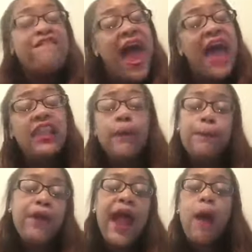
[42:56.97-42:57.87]

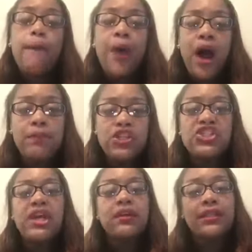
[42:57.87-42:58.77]

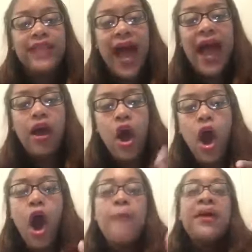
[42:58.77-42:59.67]

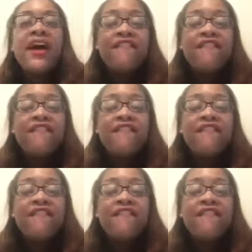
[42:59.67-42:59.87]
FallonBrownPublishing.com.